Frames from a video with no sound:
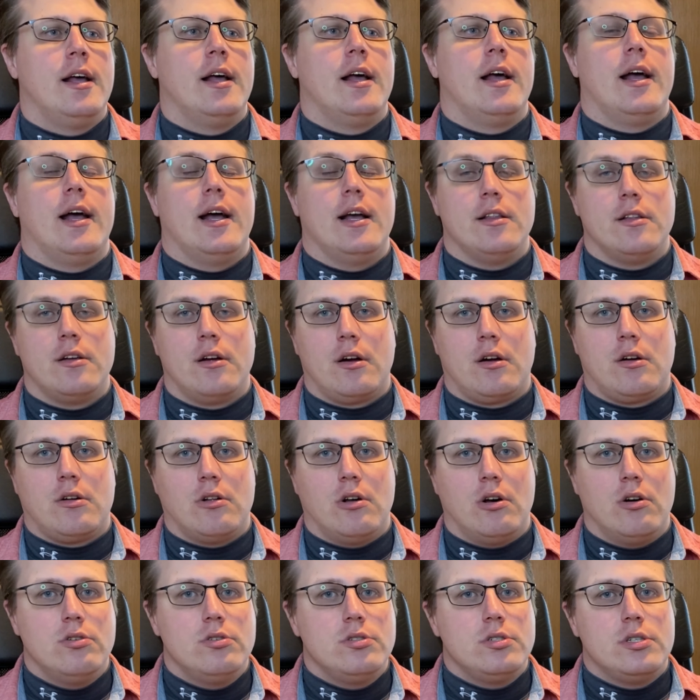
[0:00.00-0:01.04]
and they're
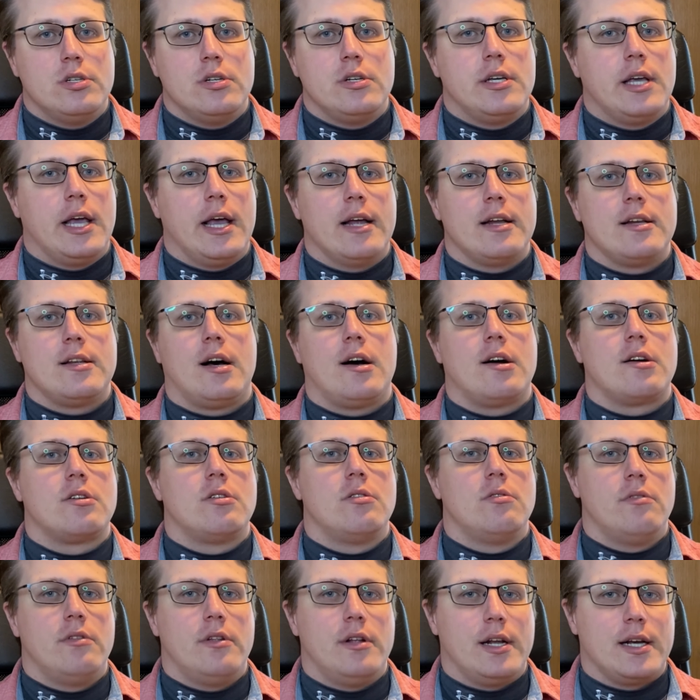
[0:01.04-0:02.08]
closed, you can't talk to
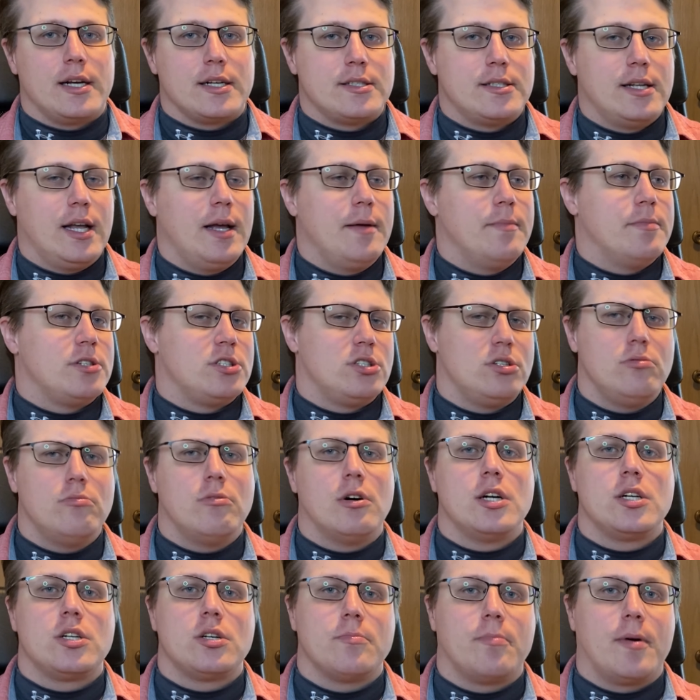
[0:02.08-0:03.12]
them the next day, but you
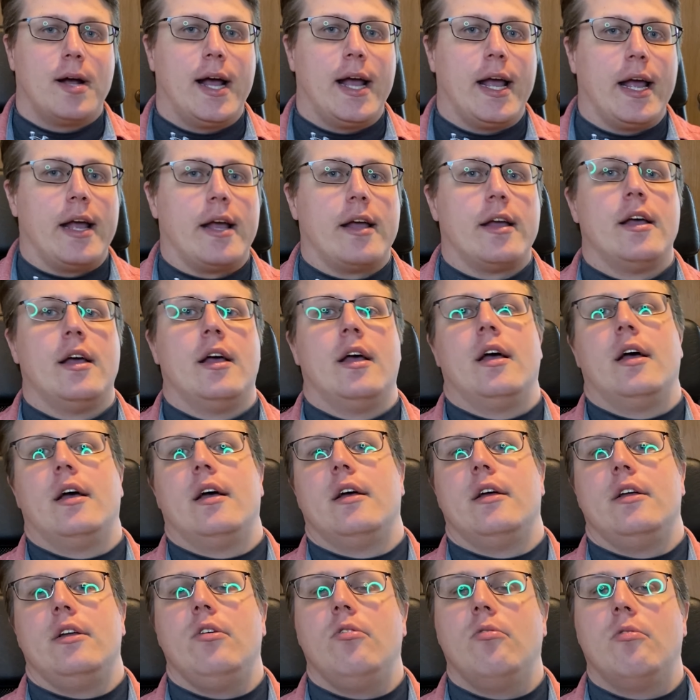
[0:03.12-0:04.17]
want your bike,
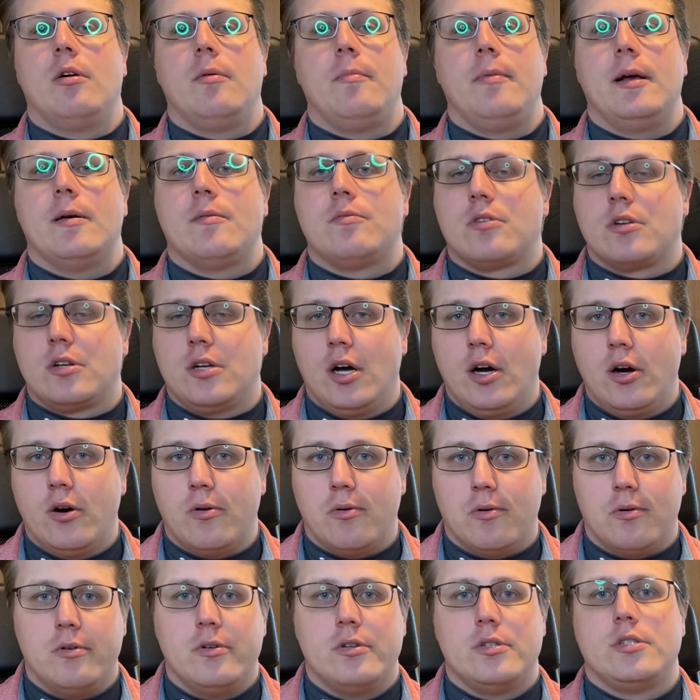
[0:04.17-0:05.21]
you want to be able to
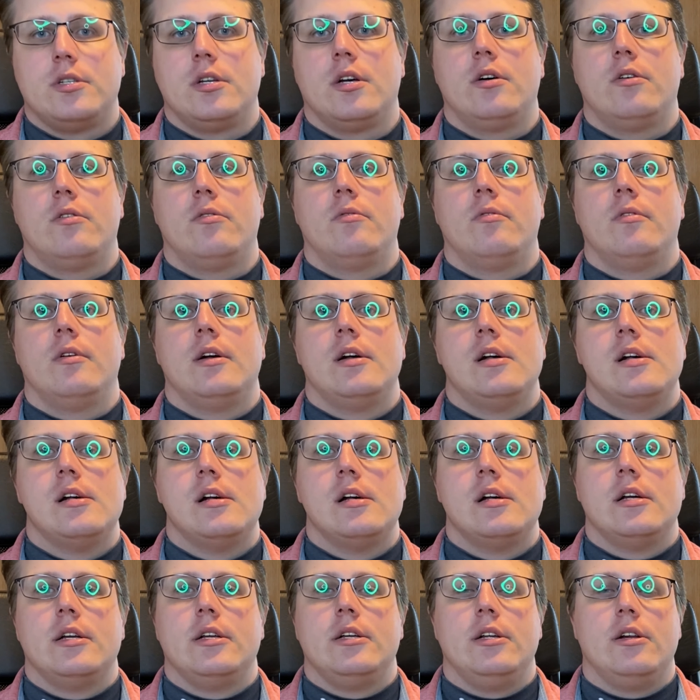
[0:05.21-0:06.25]
go. So
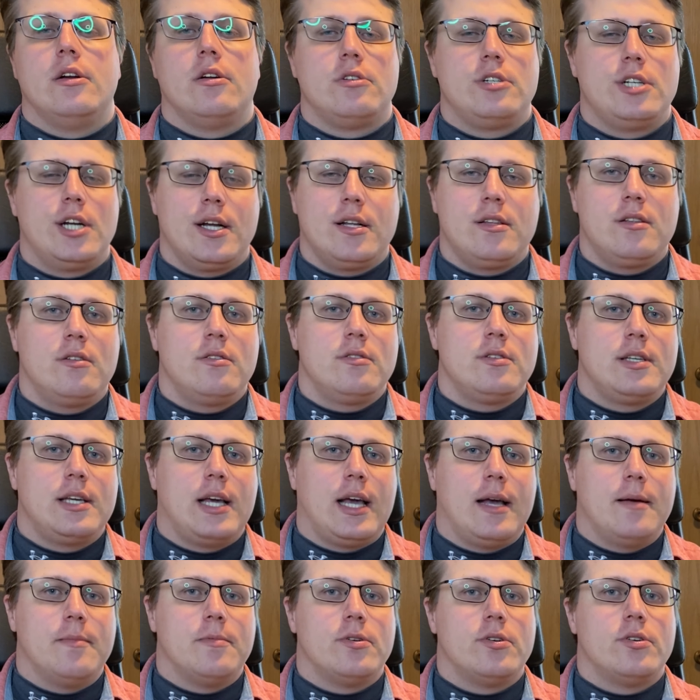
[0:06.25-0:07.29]
check those
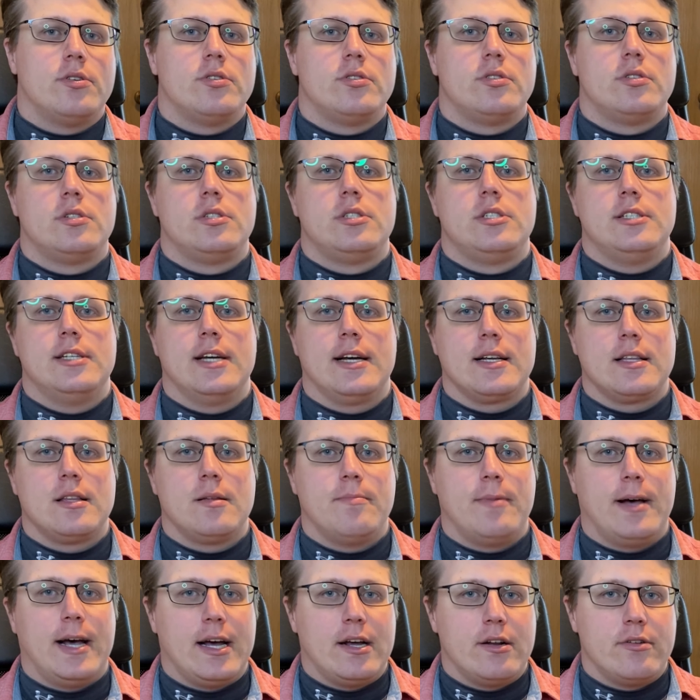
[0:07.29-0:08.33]
cables, check the
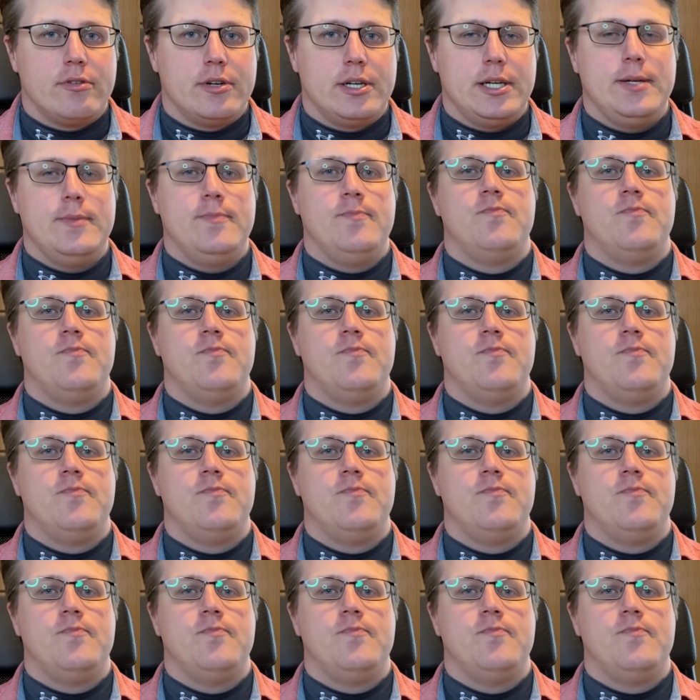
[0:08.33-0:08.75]
battery,